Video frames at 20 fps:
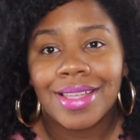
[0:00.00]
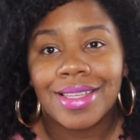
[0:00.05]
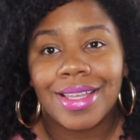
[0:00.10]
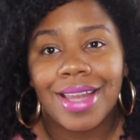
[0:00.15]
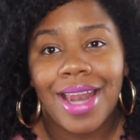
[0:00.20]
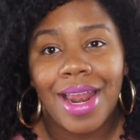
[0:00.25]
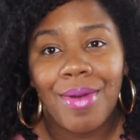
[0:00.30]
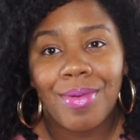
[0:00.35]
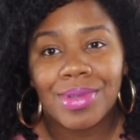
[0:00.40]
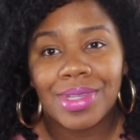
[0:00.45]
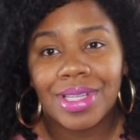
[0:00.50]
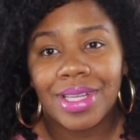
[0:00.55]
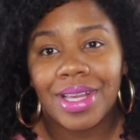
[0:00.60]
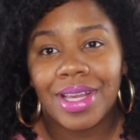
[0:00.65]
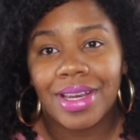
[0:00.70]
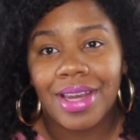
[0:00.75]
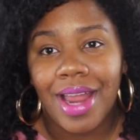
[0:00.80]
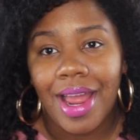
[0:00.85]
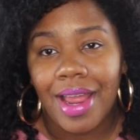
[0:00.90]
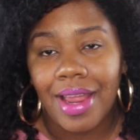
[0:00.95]
today was a
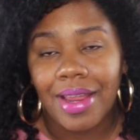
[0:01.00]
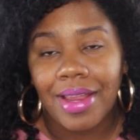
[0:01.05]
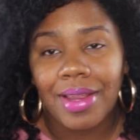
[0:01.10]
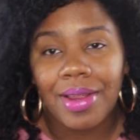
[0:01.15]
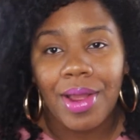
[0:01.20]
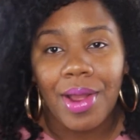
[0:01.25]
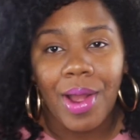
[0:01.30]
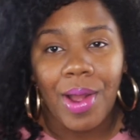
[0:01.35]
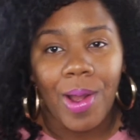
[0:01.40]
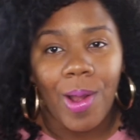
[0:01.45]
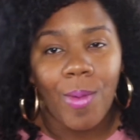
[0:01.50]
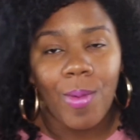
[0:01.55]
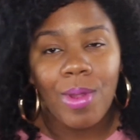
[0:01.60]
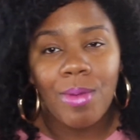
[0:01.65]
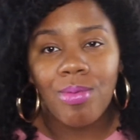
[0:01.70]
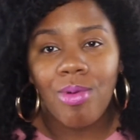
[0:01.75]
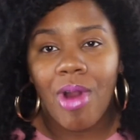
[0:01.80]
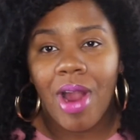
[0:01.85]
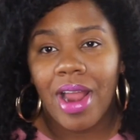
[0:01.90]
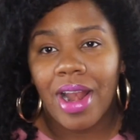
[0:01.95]
good day. We
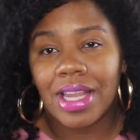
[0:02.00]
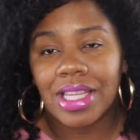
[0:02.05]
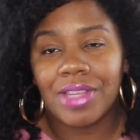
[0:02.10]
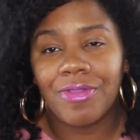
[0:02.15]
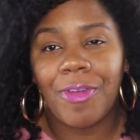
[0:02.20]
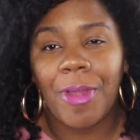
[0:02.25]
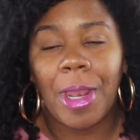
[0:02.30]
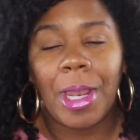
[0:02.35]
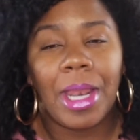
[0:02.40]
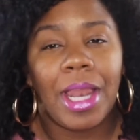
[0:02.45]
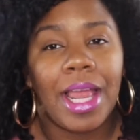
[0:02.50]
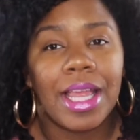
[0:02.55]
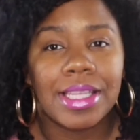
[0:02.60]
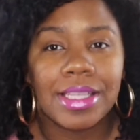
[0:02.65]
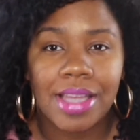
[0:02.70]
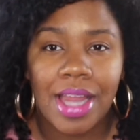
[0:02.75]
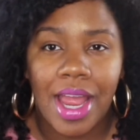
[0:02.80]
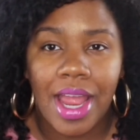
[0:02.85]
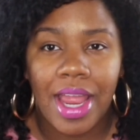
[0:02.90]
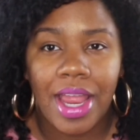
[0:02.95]
prayed as a family
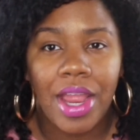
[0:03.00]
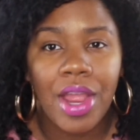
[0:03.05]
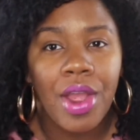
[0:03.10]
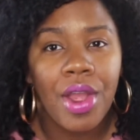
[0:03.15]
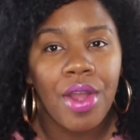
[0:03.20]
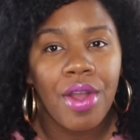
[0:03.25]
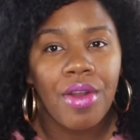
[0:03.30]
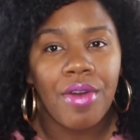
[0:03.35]
last night